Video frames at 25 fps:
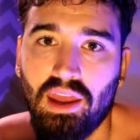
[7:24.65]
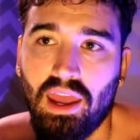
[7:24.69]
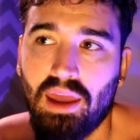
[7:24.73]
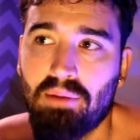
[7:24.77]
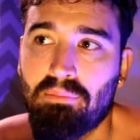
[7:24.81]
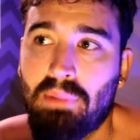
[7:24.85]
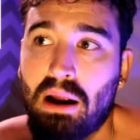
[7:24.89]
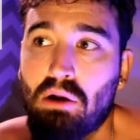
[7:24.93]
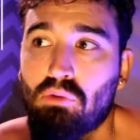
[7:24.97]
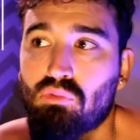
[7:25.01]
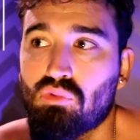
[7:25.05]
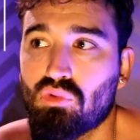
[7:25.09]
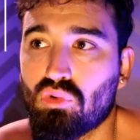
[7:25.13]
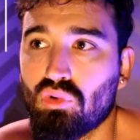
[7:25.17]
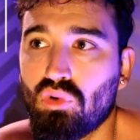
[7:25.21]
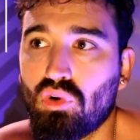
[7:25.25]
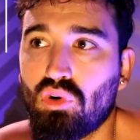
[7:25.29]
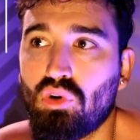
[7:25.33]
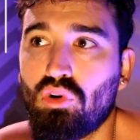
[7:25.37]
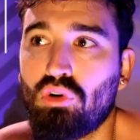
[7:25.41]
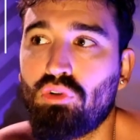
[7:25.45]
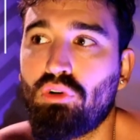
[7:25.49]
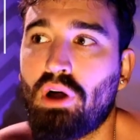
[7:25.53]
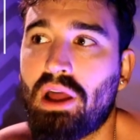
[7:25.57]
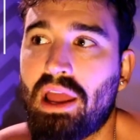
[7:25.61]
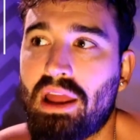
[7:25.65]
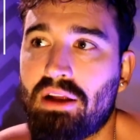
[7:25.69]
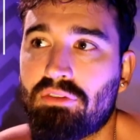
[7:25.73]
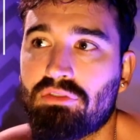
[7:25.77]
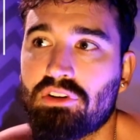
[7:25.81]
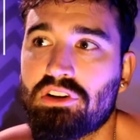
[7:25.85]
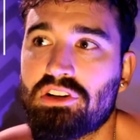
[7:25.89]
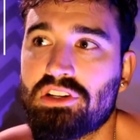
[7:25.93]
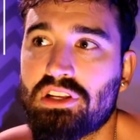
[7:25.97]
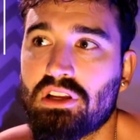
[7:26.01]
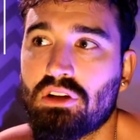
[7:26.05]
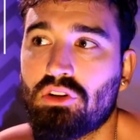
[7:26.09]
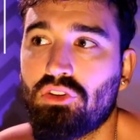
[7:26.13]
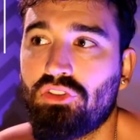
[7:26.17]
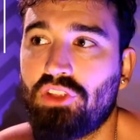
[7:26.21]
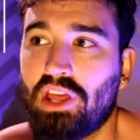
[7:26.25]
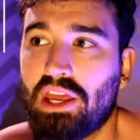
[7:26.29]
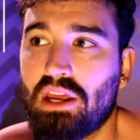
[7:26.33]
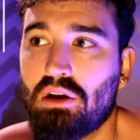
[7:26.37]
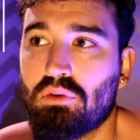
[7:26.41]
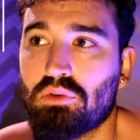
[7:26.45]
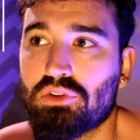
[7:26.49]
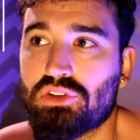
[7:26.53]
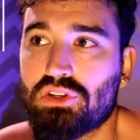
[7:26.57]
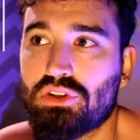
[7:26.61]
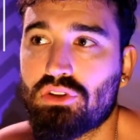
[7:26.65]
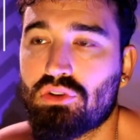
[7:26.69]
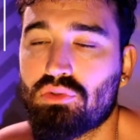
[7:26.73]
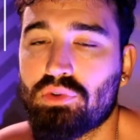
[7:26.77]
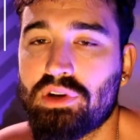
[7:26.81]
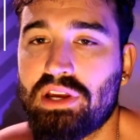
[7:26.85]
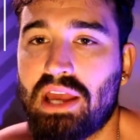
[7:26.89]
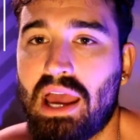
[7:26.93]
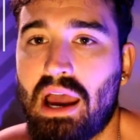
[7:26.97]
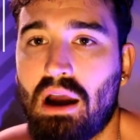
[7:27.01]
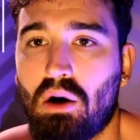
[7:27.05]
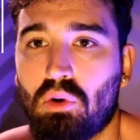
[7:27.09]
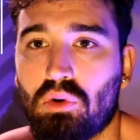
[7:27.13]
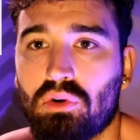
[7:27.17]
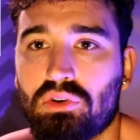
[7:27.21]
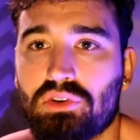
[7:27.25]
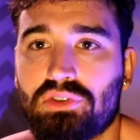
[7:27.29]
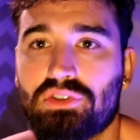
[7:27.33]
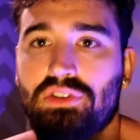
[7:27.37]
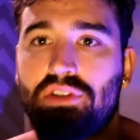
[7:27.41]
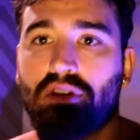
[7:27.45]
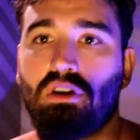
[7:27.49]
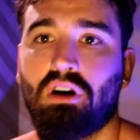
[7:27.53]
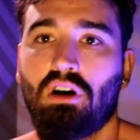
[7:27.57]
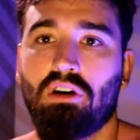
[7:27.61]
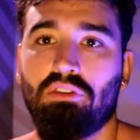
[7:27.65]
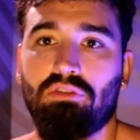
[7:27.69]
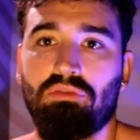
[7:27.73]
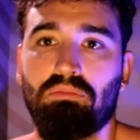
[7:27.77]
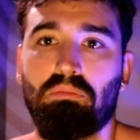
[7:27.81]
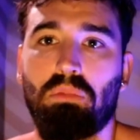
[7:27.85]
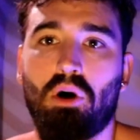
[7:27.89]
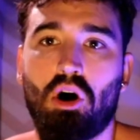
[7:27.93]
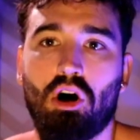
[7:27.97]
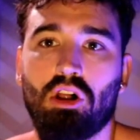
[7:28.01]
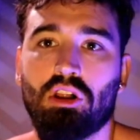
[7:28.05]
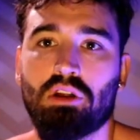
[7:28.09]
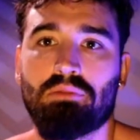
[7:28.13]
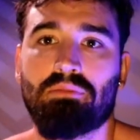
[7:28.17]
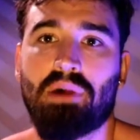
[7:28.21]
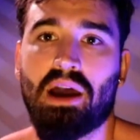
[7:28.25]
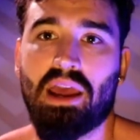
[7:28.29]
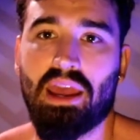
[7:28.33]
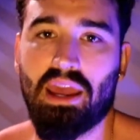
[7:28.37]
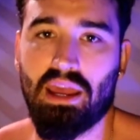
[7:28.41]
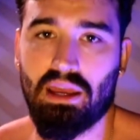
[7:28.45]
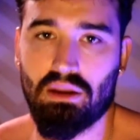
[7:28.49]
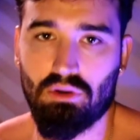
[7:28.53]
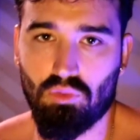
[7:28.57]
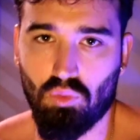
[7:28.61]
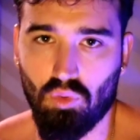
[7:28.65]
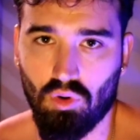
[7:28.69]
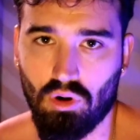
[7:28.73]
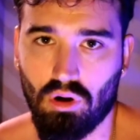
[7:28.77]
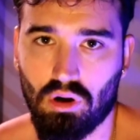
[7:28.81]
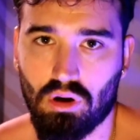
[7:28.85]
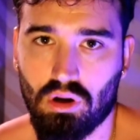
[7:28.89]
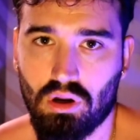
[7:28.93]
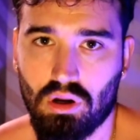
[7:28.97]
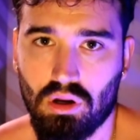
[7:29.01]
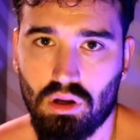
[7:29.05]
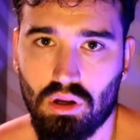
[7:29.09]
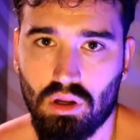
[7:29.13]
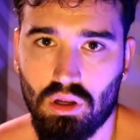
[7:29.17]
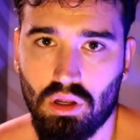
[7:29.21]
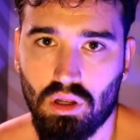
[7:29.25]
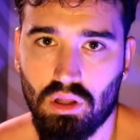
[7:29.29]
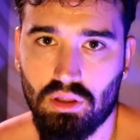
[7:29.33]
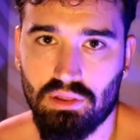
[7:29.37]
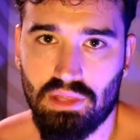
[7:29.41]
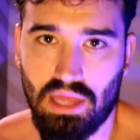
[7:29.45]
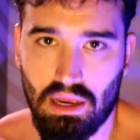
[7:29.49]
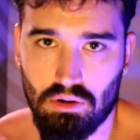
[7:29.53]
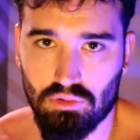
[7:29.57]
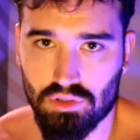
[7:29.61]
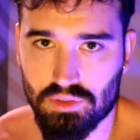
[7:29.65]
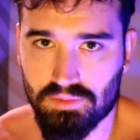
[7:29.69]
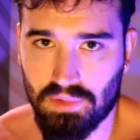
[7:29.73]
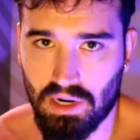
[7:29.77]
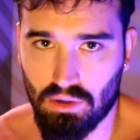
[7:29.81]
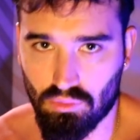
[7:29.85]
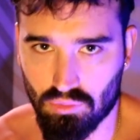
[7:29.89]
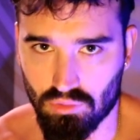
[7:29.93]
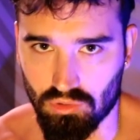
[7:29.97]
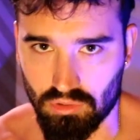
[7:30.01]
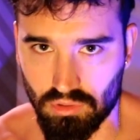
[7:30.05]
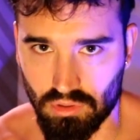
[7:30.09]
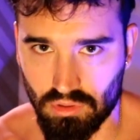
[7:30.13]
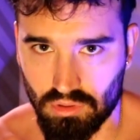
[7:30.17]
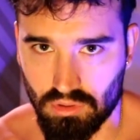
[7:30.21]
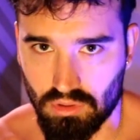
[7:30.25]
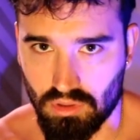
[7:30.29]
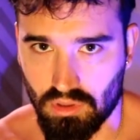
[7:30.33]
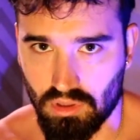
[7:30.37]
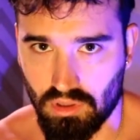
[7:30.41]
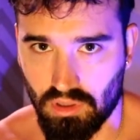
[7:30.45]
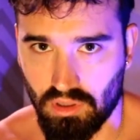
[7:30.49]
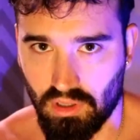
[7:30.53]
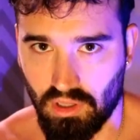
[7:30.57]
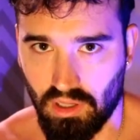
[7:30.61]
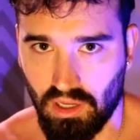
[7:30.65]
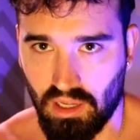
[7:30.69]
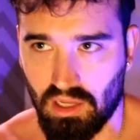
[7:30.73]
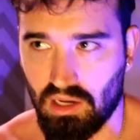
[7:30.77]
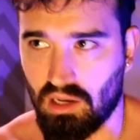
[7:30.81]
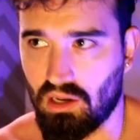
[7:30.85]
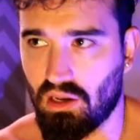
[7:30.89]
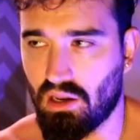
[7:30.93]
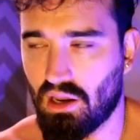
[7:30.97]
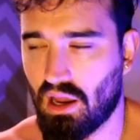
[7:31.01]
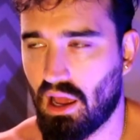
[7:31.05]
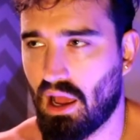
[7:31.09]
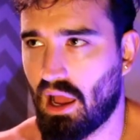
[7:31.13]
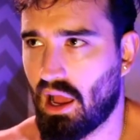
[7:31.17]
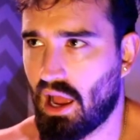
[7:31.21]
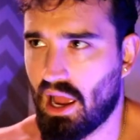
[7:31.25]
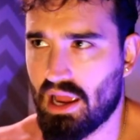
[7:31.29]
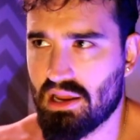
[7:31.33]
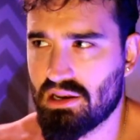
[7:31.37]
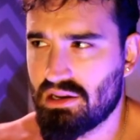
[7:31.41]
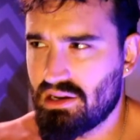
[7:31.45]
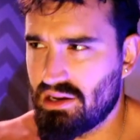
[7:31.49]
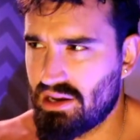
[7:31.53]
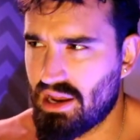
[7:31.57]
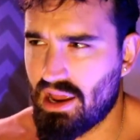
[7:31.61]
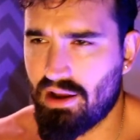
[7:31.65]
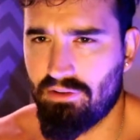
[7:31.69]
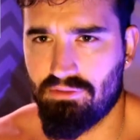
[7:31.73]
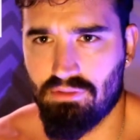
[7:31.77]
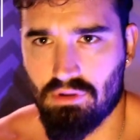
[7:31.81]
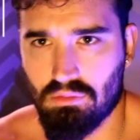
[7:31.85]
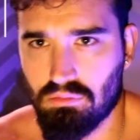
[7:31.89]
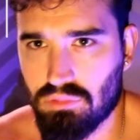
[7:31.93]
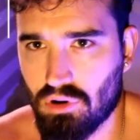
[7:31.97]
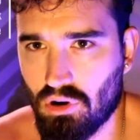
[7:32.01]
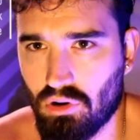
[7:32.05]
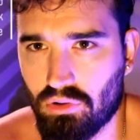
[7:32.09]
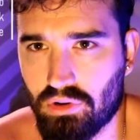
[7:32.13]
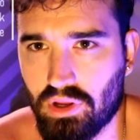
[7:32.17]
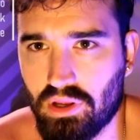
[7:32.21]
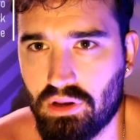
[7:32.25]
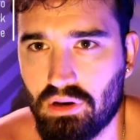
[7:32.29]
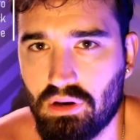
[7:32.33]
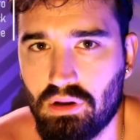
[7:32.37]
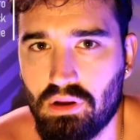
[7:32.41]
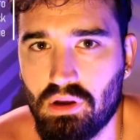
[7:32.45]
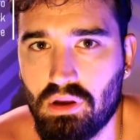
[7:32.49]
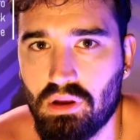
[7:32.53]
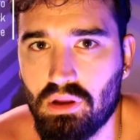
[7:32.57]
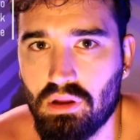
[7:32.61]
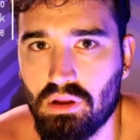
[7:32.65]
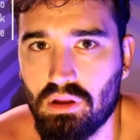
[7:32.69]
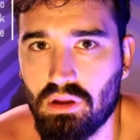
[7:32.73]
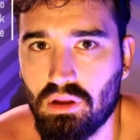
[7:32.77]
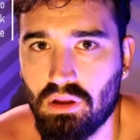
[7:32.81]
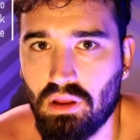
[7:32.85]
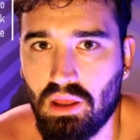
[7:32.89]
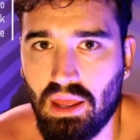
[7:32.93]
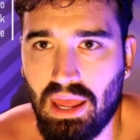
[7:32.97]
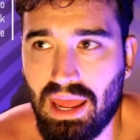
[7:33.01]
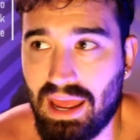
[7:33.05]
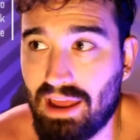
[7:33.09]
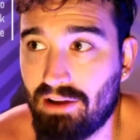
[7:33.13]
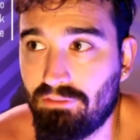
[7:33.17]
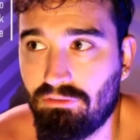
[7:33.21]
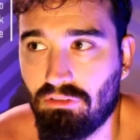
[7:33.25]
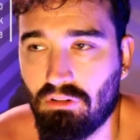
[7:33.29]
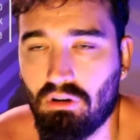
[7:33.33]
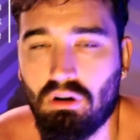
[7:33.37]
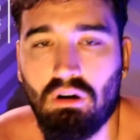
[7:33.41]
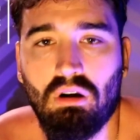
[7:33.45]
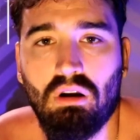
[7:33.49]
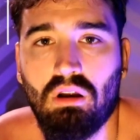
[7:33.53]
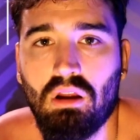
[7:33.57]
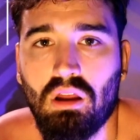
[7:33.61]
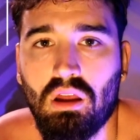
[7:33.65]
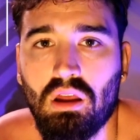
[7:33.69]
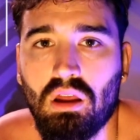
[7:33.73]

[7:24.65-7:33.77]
And my rule every single day was three hours of ball in my hand work. That was my rule. And I never broke it, ever.